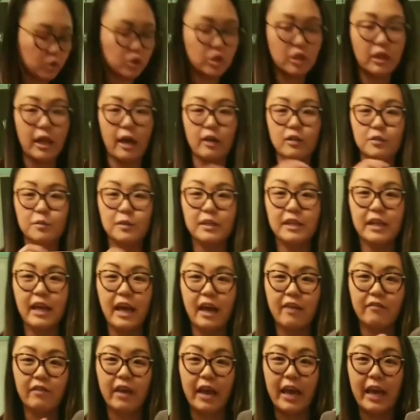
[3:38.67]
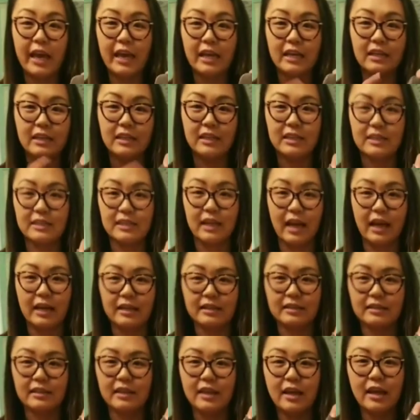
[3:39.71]
allows me to have 8 clean
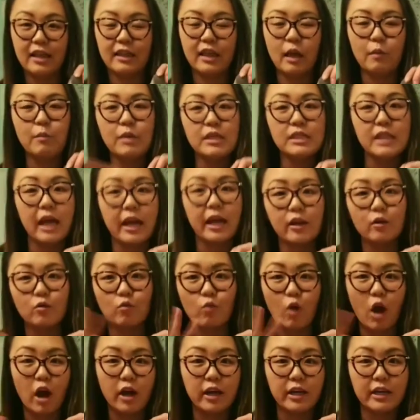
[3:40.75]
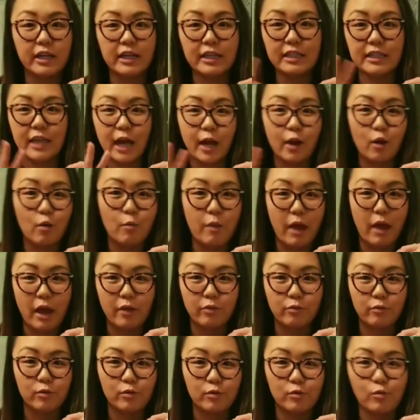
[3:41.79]
sides. That means I can rock an entire
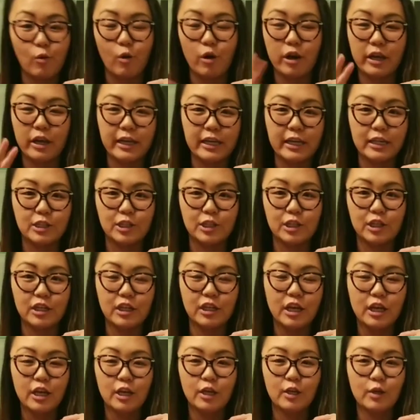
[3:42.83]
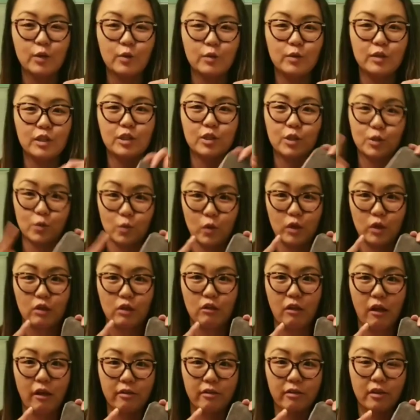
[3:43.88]
bathroom or a kitchen using just one
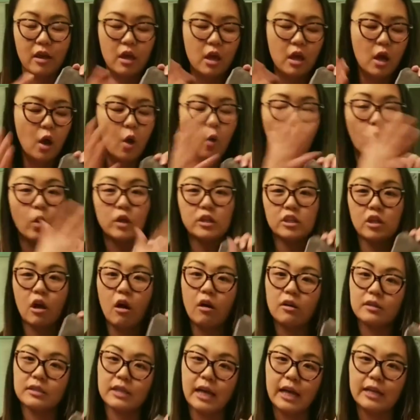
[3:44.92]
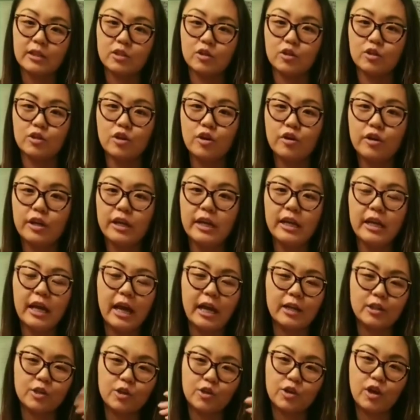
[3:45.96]
cloth. Once all sides are dirty, I
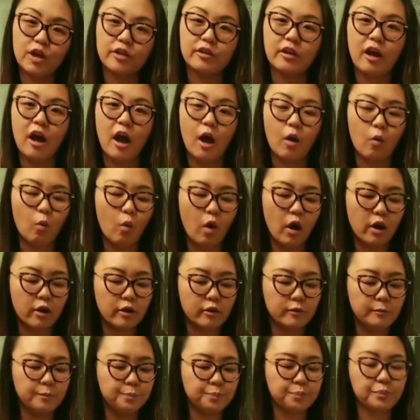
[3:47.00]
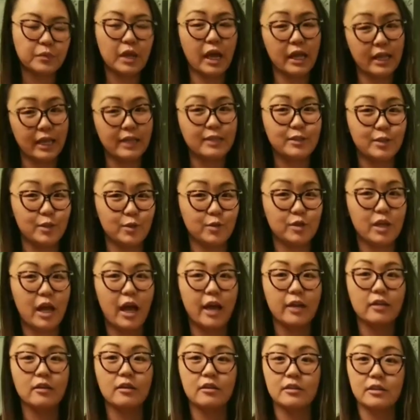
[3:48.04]
turn on the hot water. I like to use
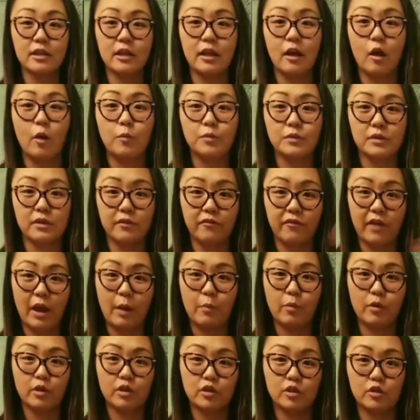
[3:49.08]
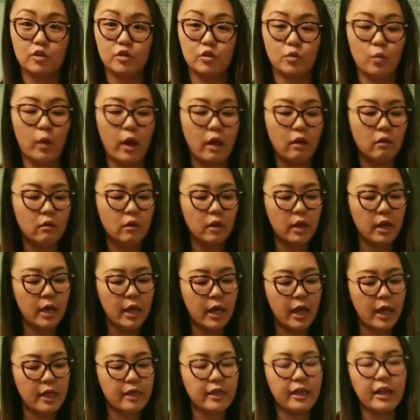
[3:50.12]
hot because it helps the fabrics to swell.
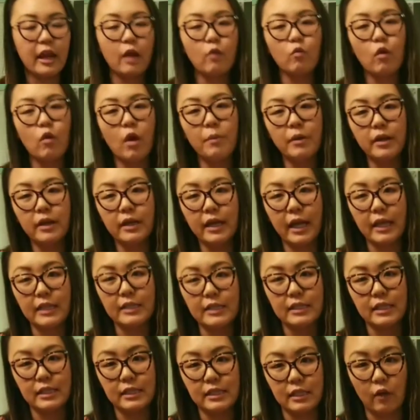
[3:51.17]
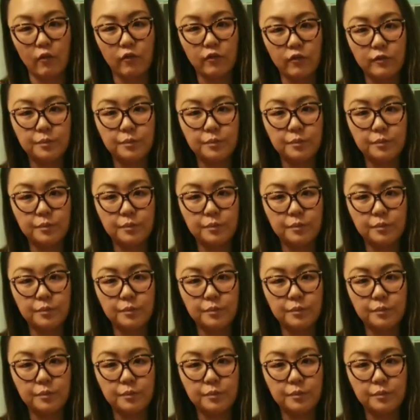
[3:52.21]
Then I rub it against itself.